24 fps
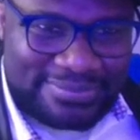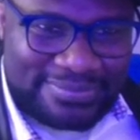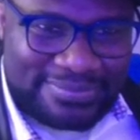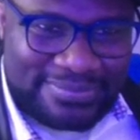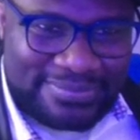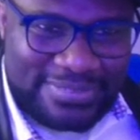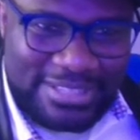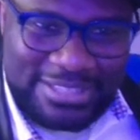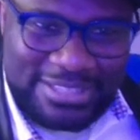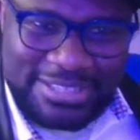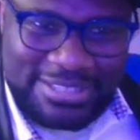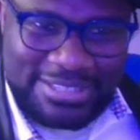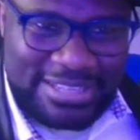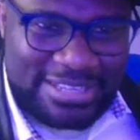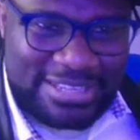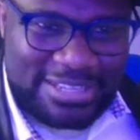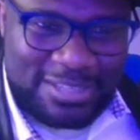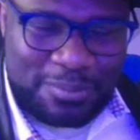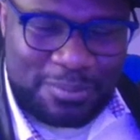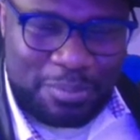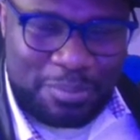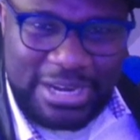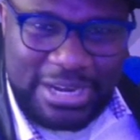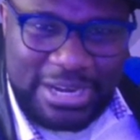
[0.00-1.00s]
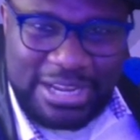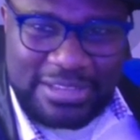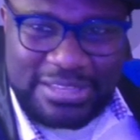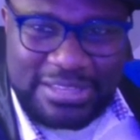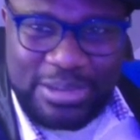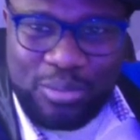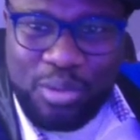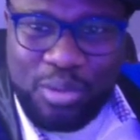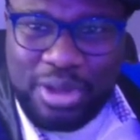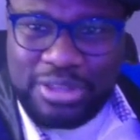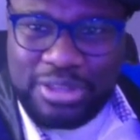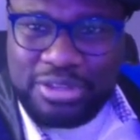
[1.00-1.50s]
They, they just print it.
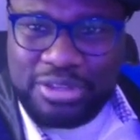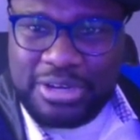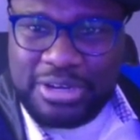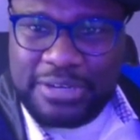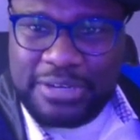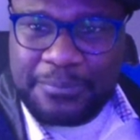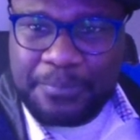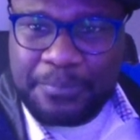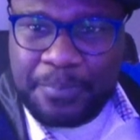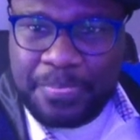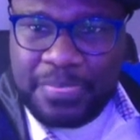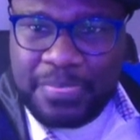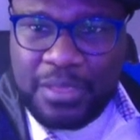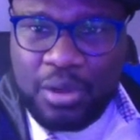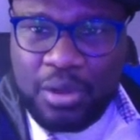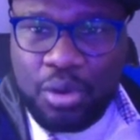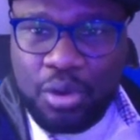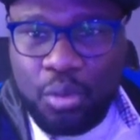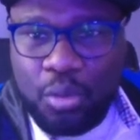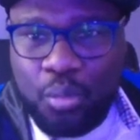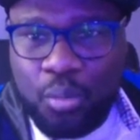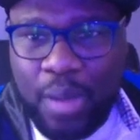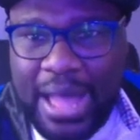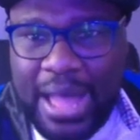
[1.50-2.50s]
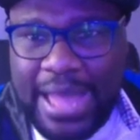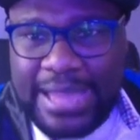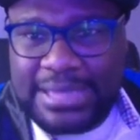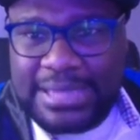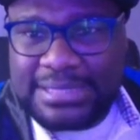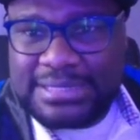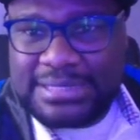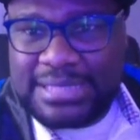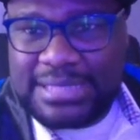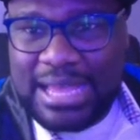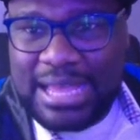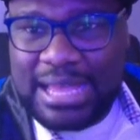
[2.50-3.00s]
They're wondering, oh, why
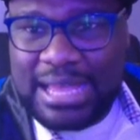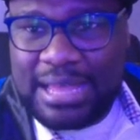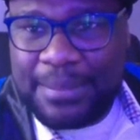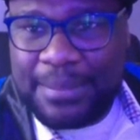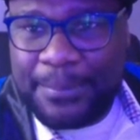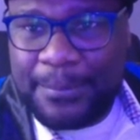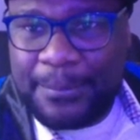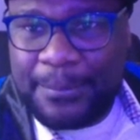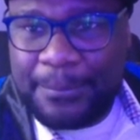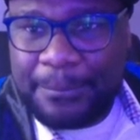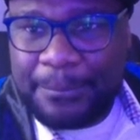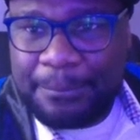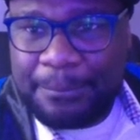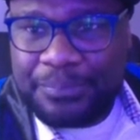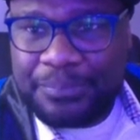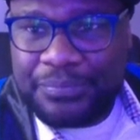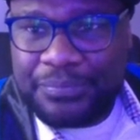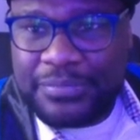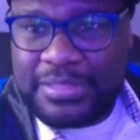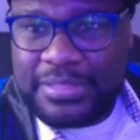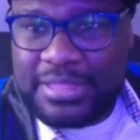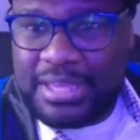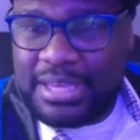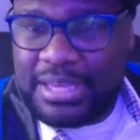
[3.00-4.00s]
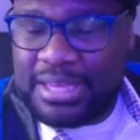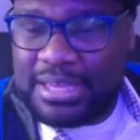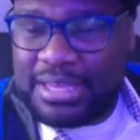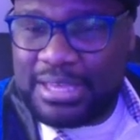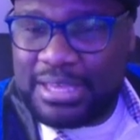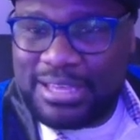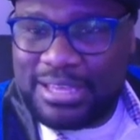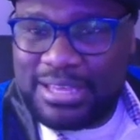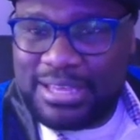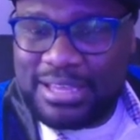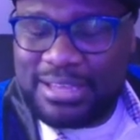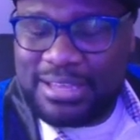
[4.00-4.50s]
is um
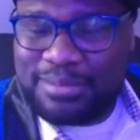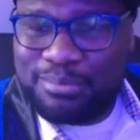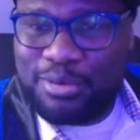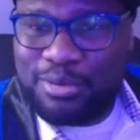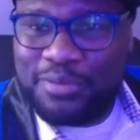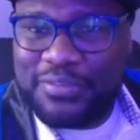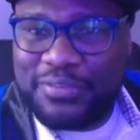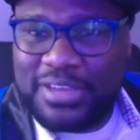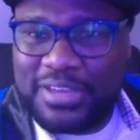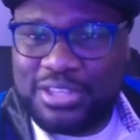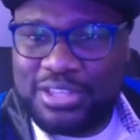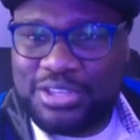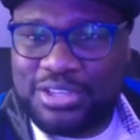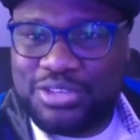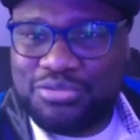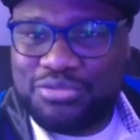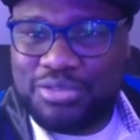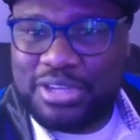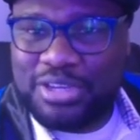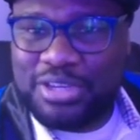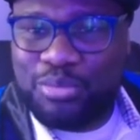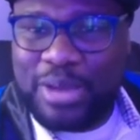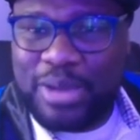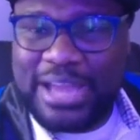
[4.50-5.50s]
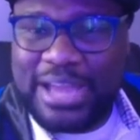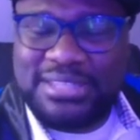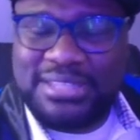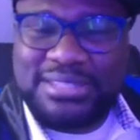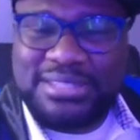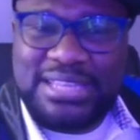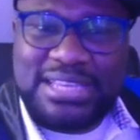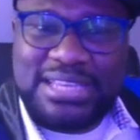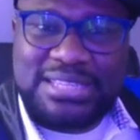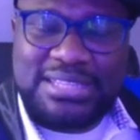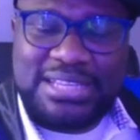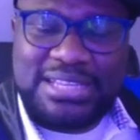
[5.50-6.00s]
the movie industry? Why is
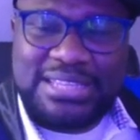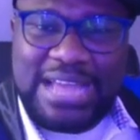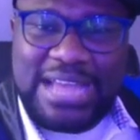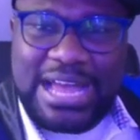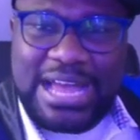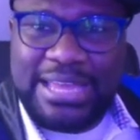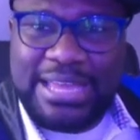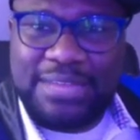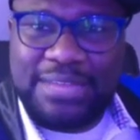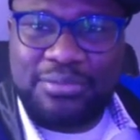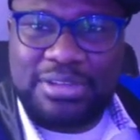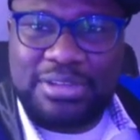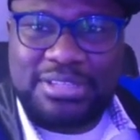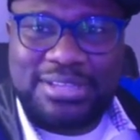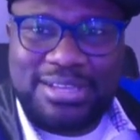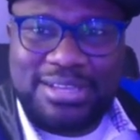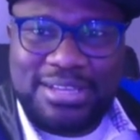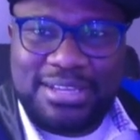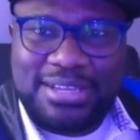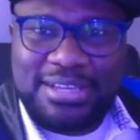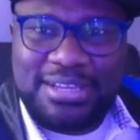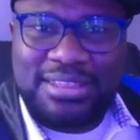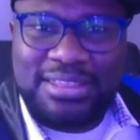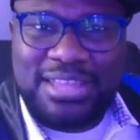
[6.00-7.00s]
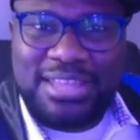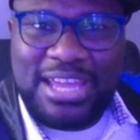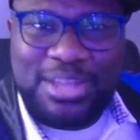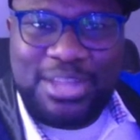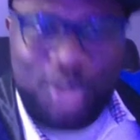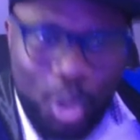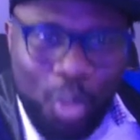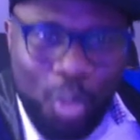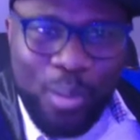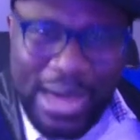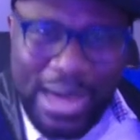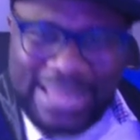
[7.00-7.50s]
Disney dying? What? They
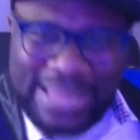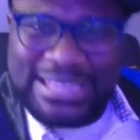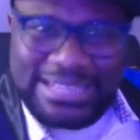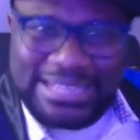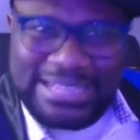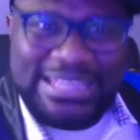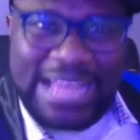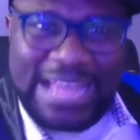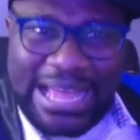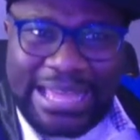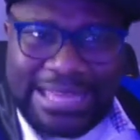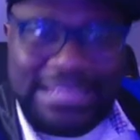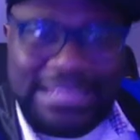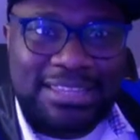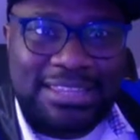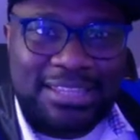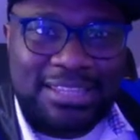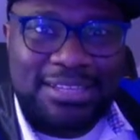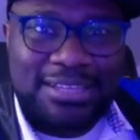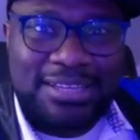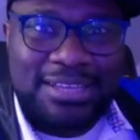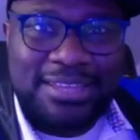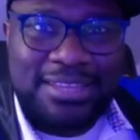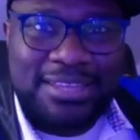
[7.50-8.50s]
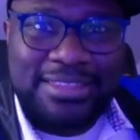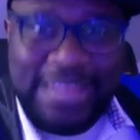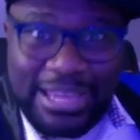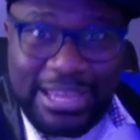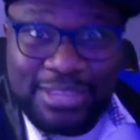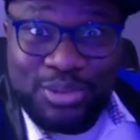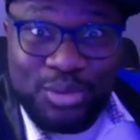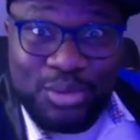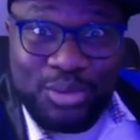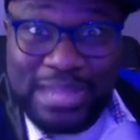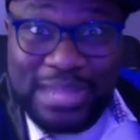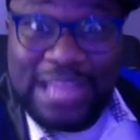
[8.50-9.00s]
know why they're dying. They
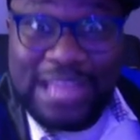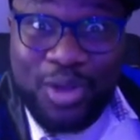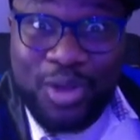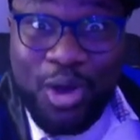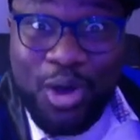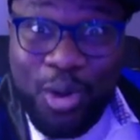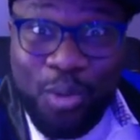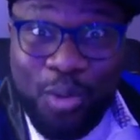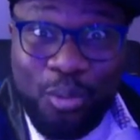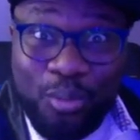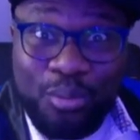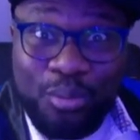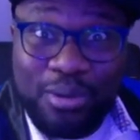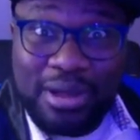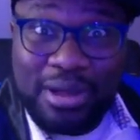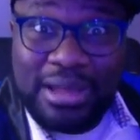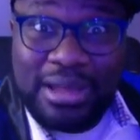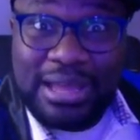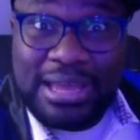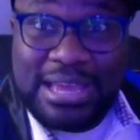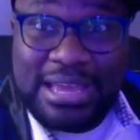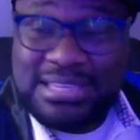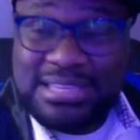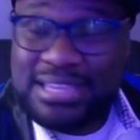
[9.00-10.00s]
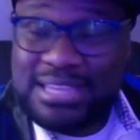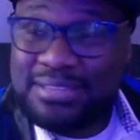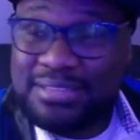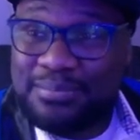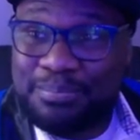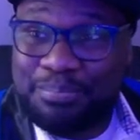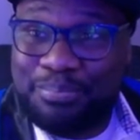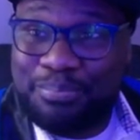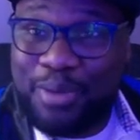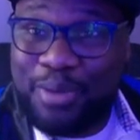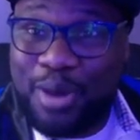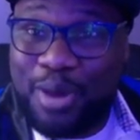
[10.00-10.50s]
do. They know is it
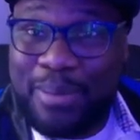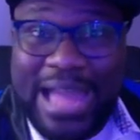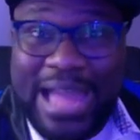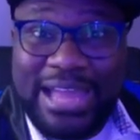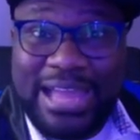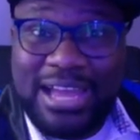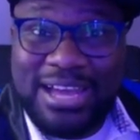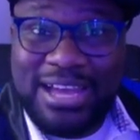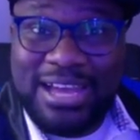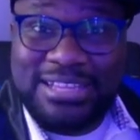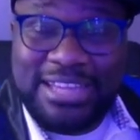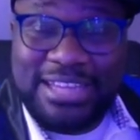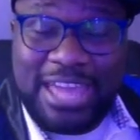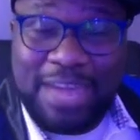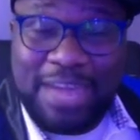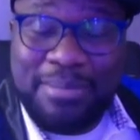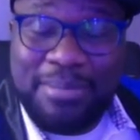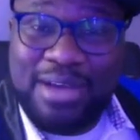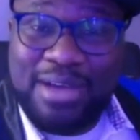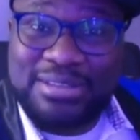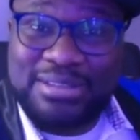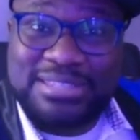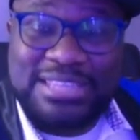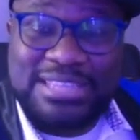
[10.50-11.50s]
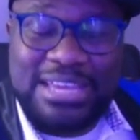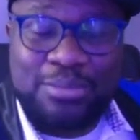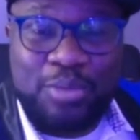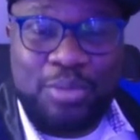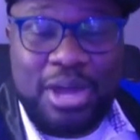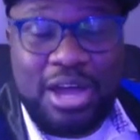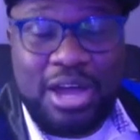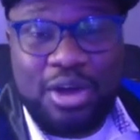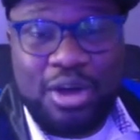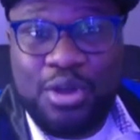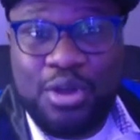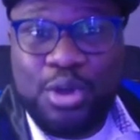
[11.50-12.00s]
Bob Iger that came out and said,
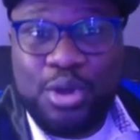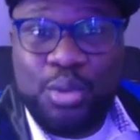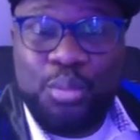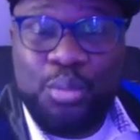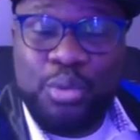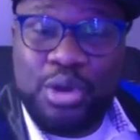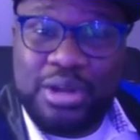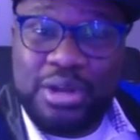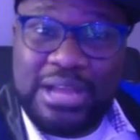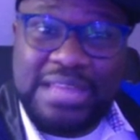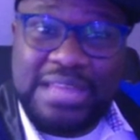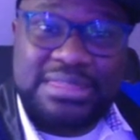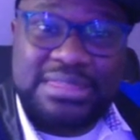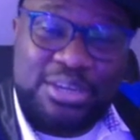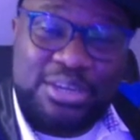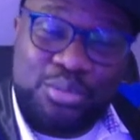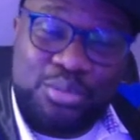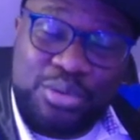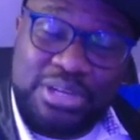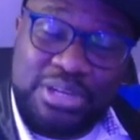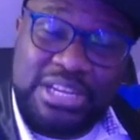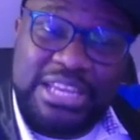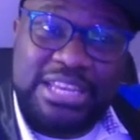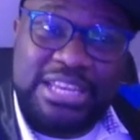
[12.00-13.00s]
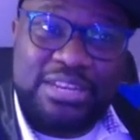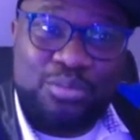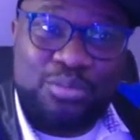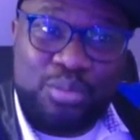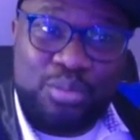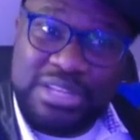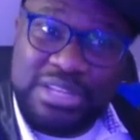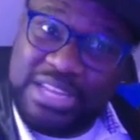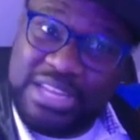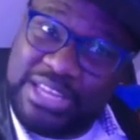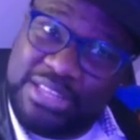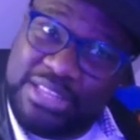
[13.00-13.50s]
"Well, we're I think we're lean
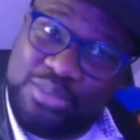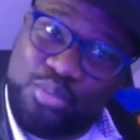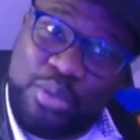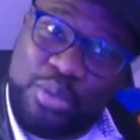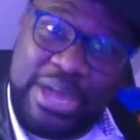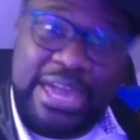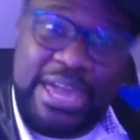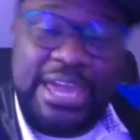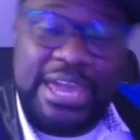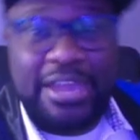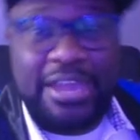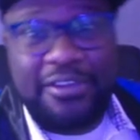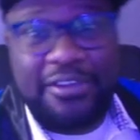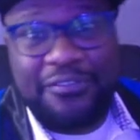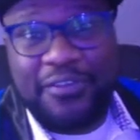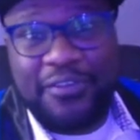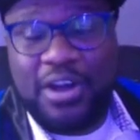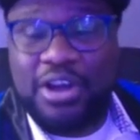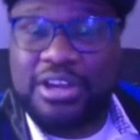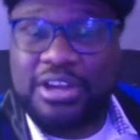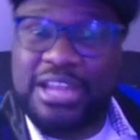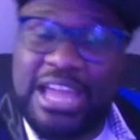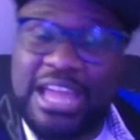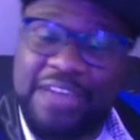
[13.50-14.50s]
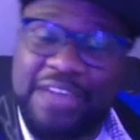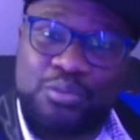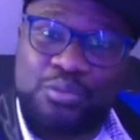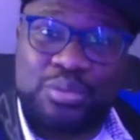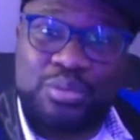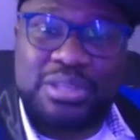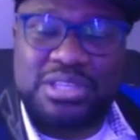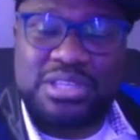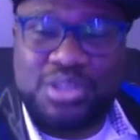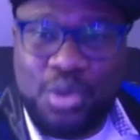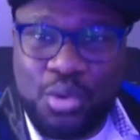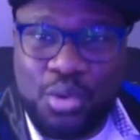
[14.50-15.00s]
we leaned way far left
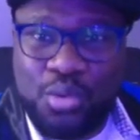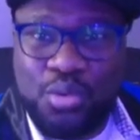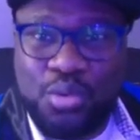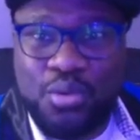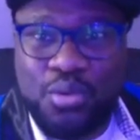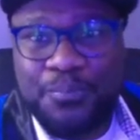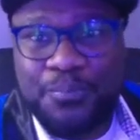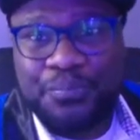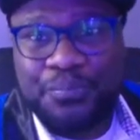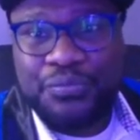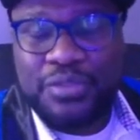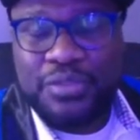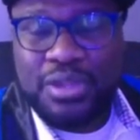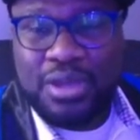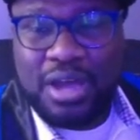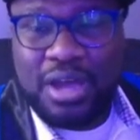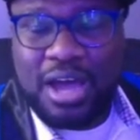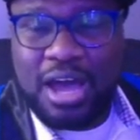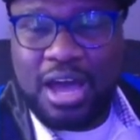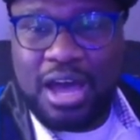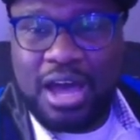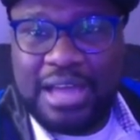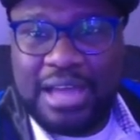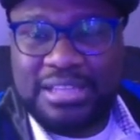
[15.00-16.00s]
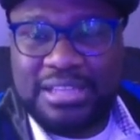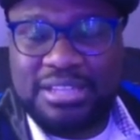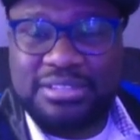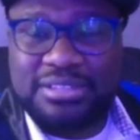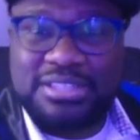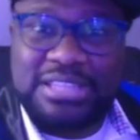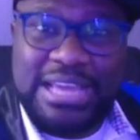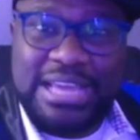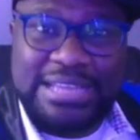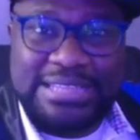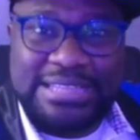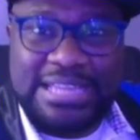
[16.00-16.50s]
with this whole uh,
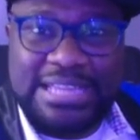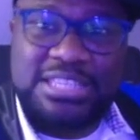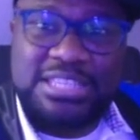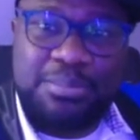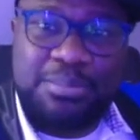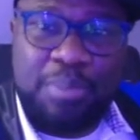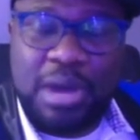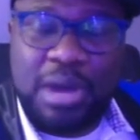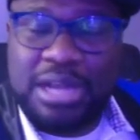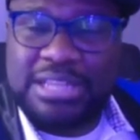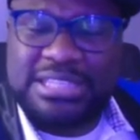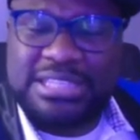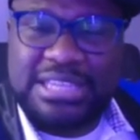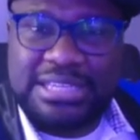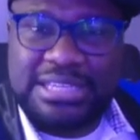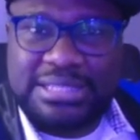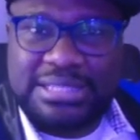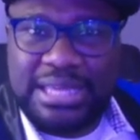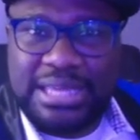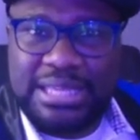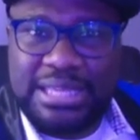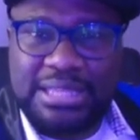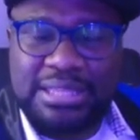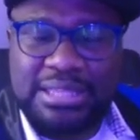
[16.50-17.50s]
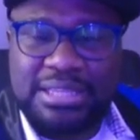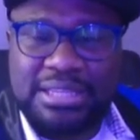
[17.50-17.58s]
identity politics thing."